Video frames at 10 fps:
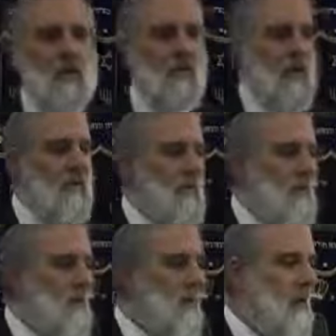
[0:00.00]
right?
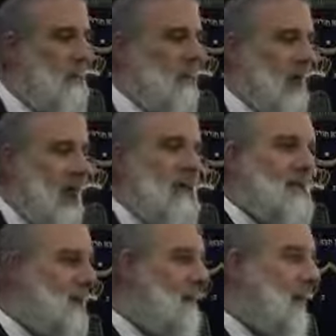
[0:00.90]
If the guy
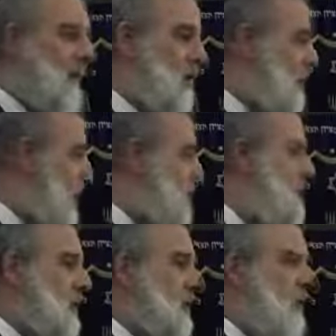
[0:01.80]
is coming and you
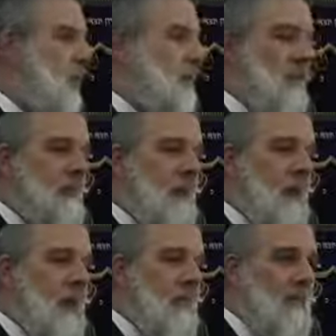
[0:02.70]
keep the door open
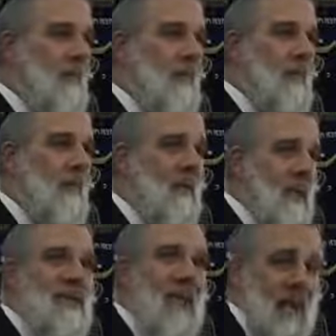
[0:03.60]
for him,
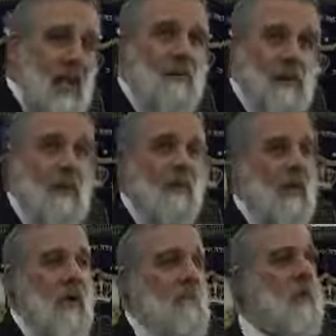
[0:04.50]
this helps
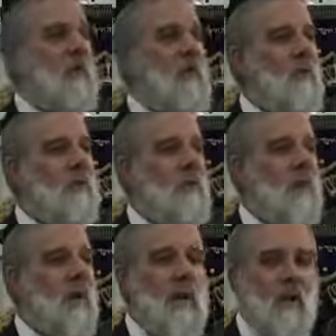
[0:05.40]
overcome the
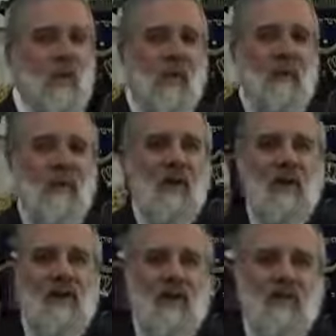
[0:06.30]
cruelty. We're giving here
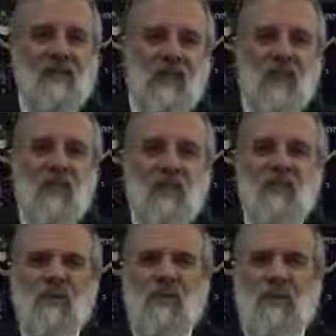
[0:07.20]
ideas on how to
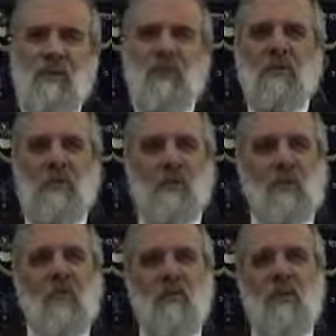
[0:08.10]
overcome a person who's
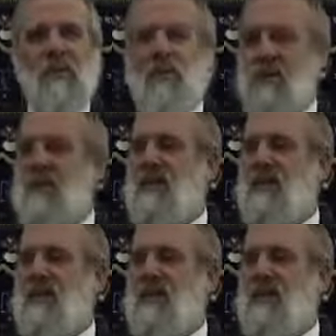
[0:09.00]
really, really